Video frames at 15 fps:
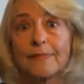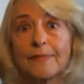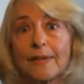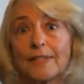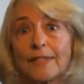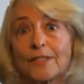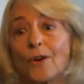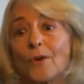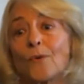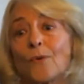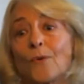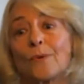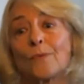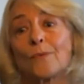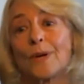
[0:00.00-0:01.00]
So
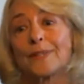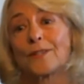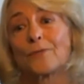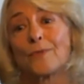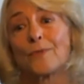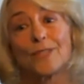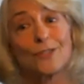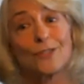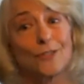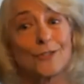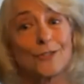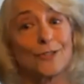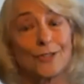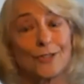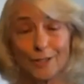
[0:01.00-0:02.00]
what the
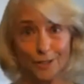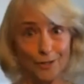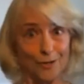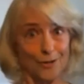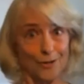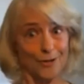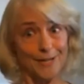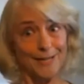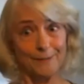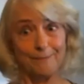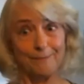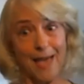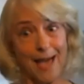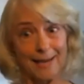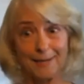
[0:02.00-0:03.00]
researchers learned
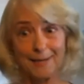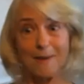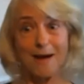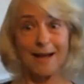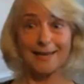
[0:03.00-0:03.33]
back in my